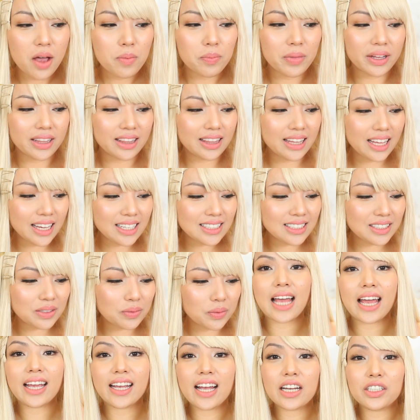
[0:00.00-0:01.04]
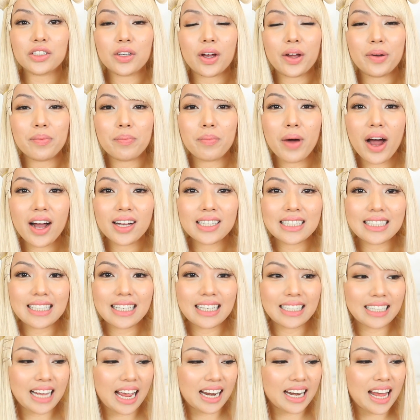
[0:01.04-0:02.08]
But this, I got to unbox
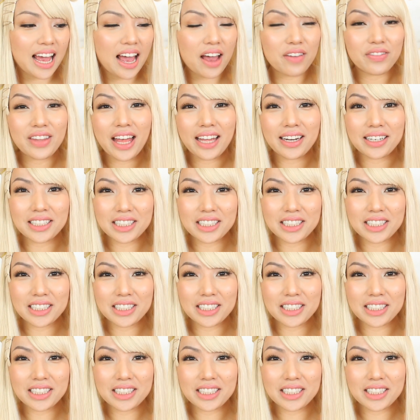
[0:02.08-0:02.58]
it, kind of have that